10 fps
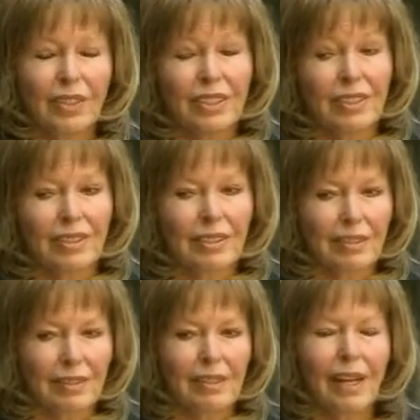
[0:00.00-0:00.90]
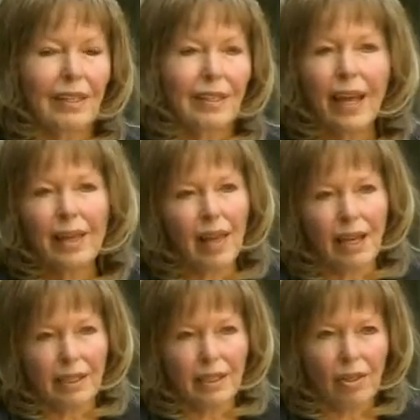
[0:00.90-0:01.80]
was like
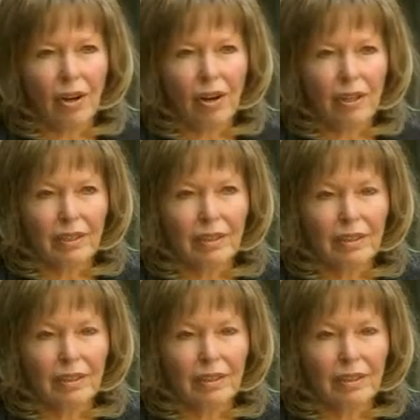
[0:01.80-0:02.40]
daylight and dark.